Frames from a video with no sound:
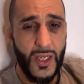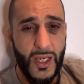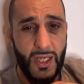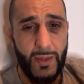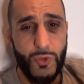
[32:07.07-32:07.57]

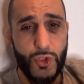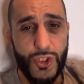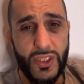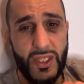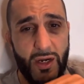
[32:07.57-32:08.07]
And I'm
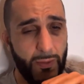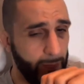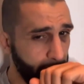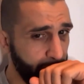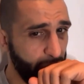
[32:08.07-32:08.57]
usually
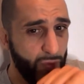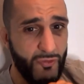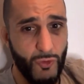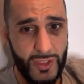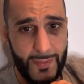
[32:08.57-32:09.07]
there 3
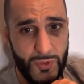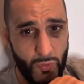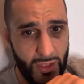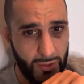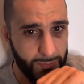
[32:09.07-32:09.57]
or 4 times a
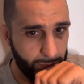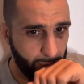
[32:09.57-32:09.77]
week,